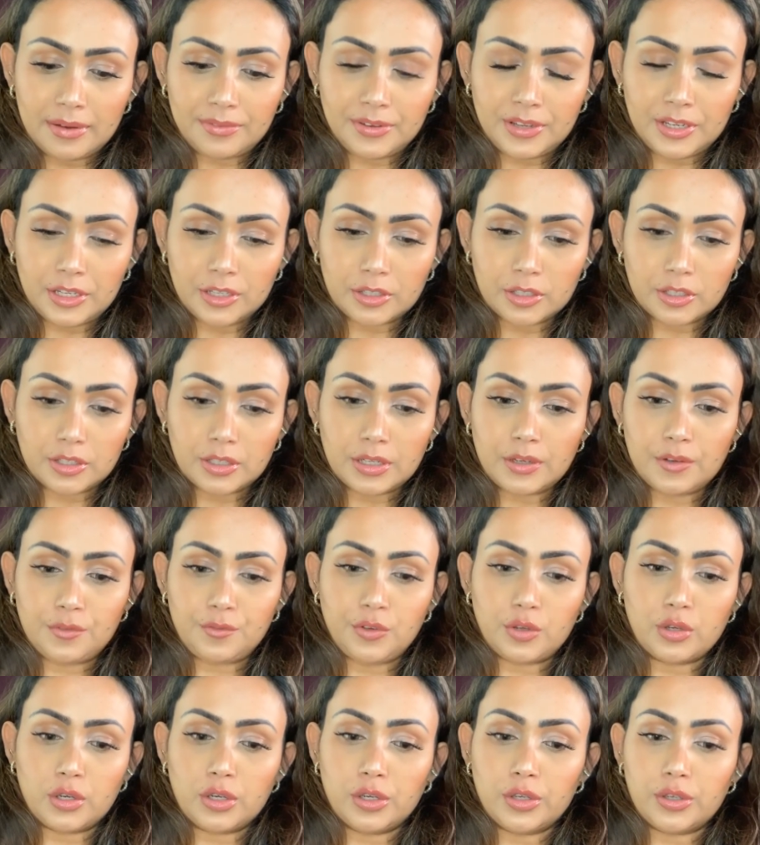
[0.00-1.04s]
here, if
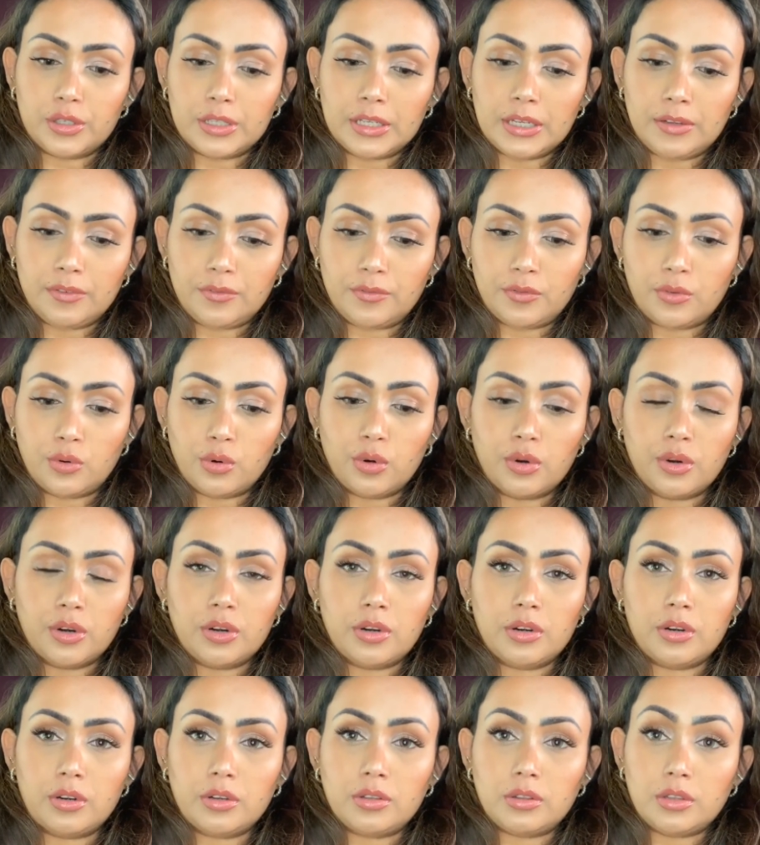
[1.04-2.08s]
you are looking
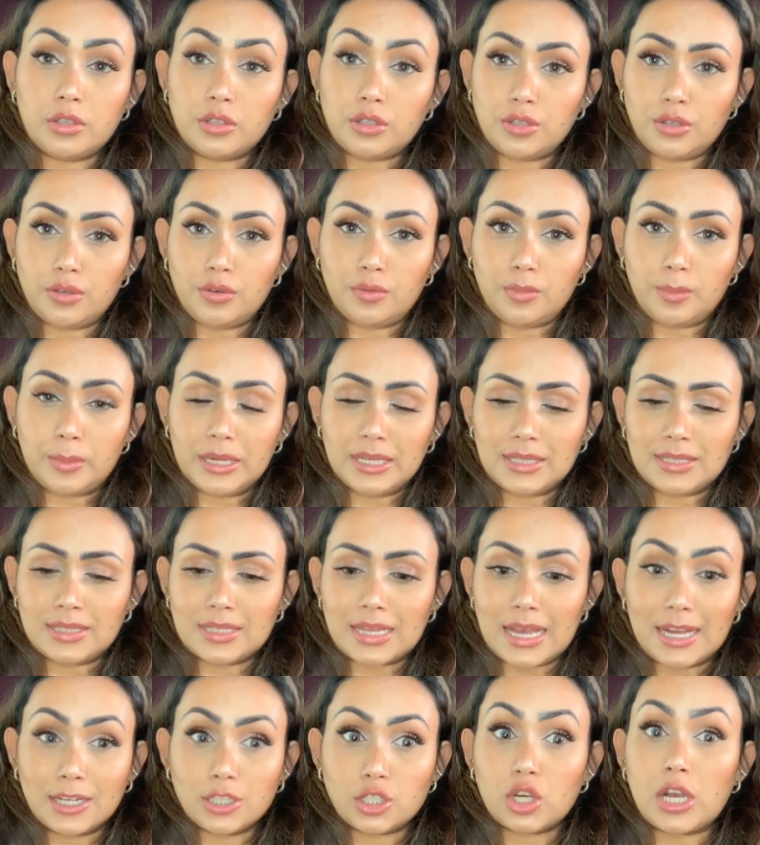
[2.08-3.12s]
for the dupe,
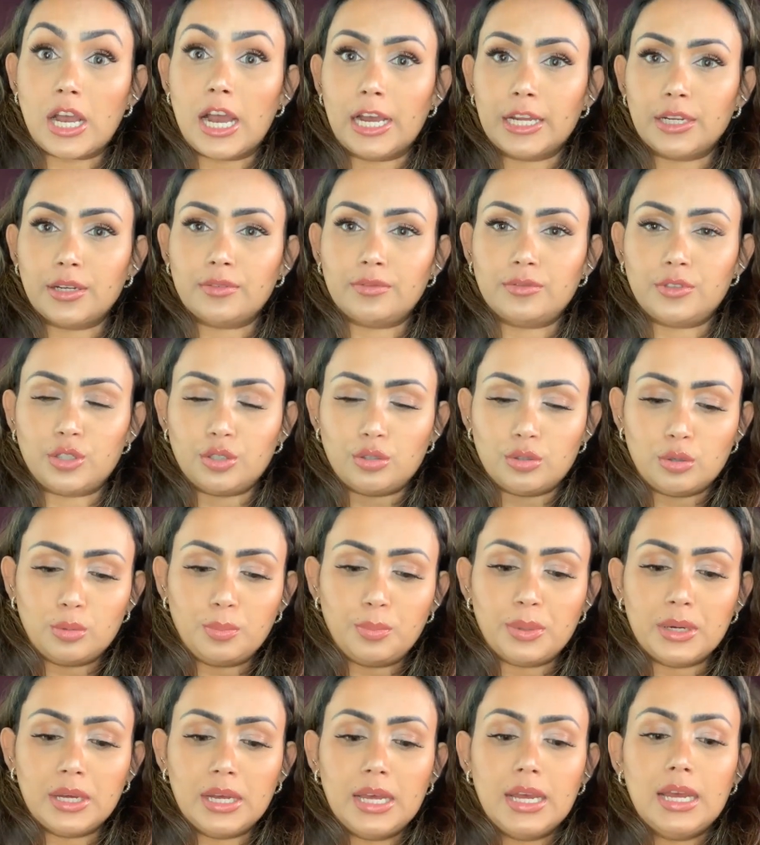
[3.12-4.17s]
exact kind of
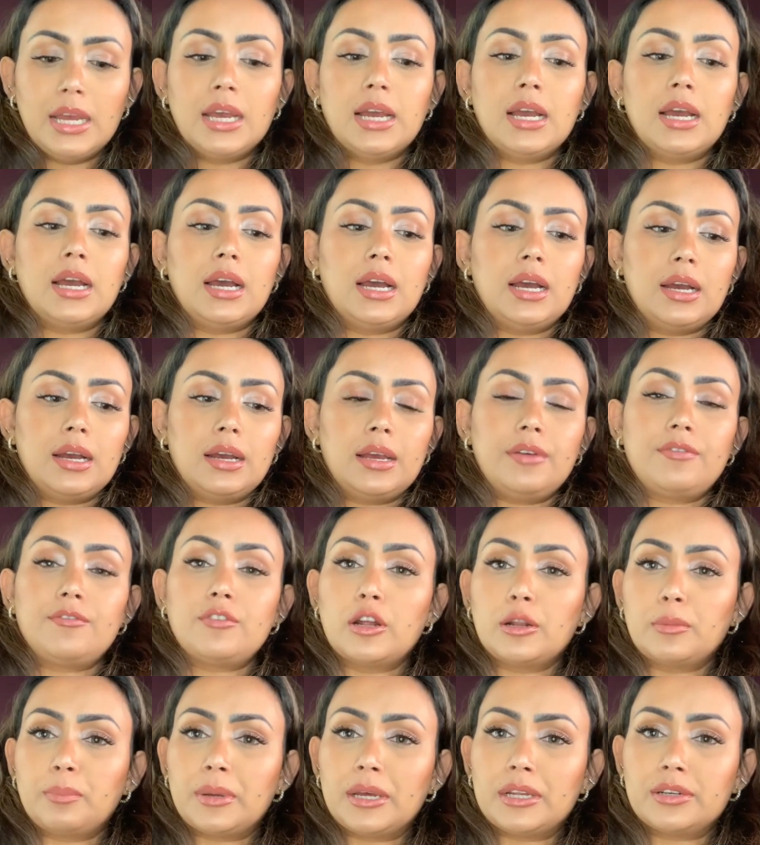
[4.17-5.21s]
dupe, if
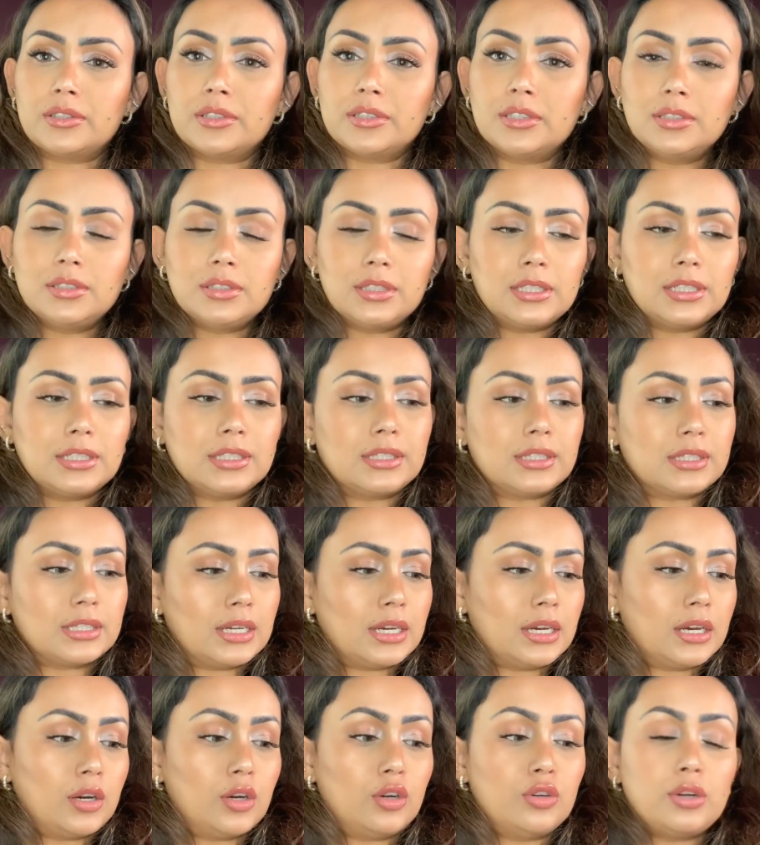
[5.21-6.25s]
not better, is
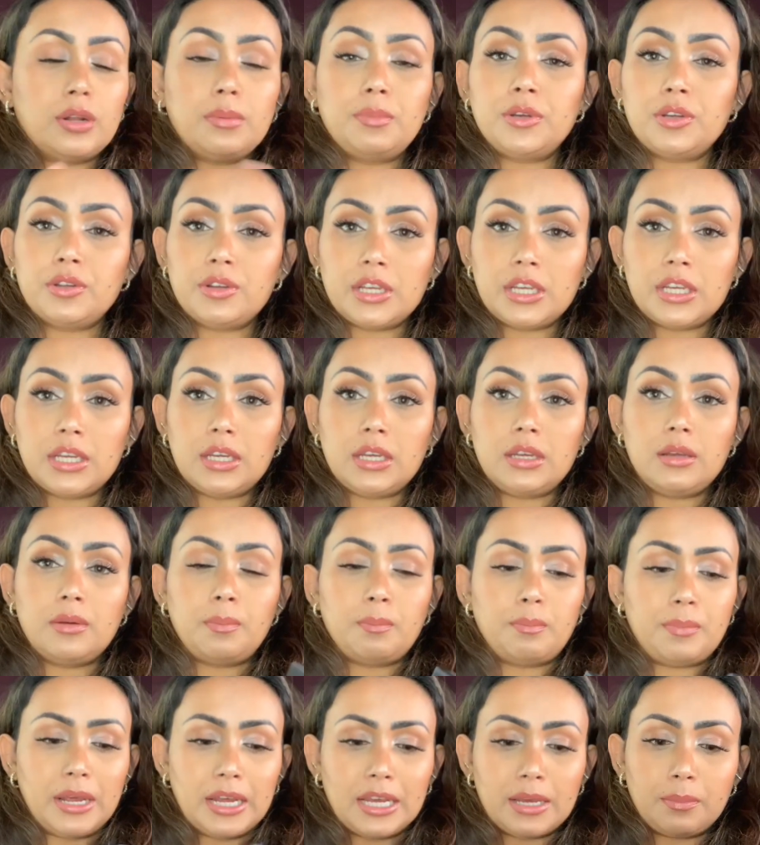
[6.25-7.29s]
Huda Beauty
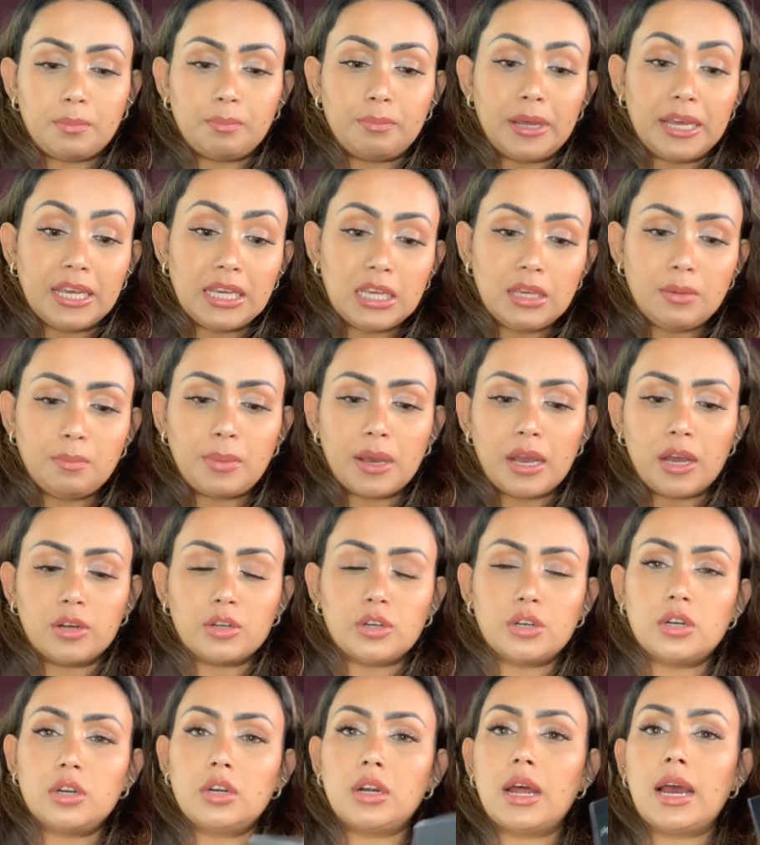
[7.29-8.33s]
baking
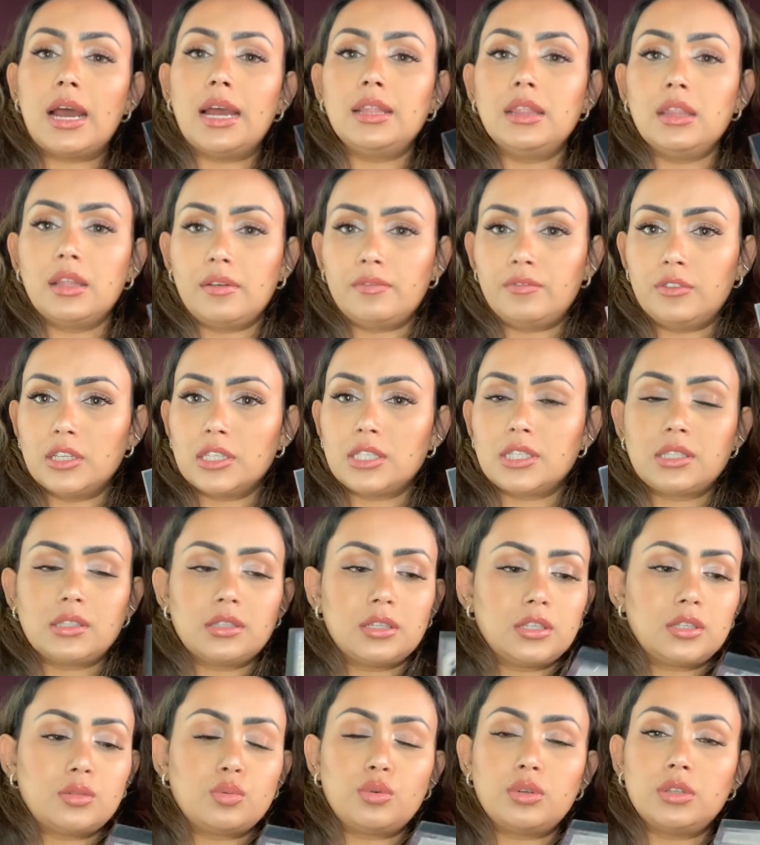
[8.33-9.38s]
powder. I love this.
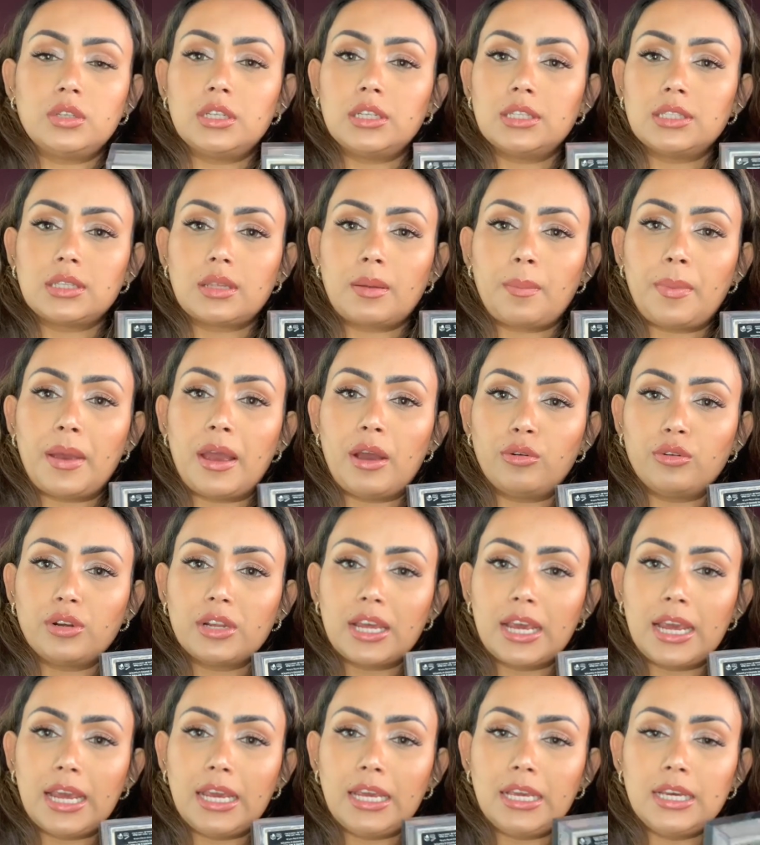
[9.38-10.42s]
This one is the Pound
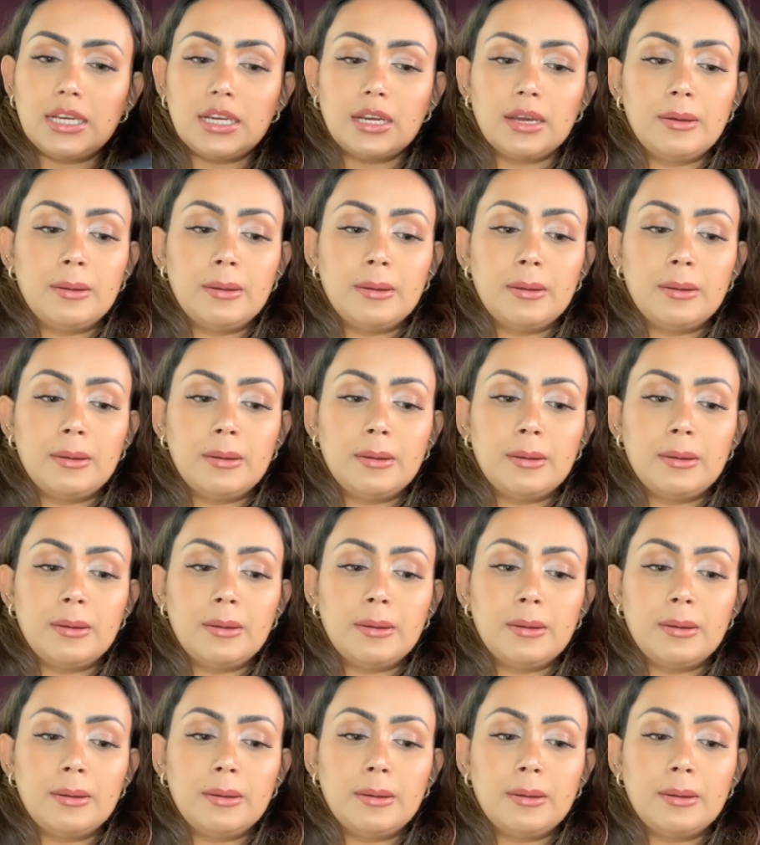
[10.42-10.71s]
Cake.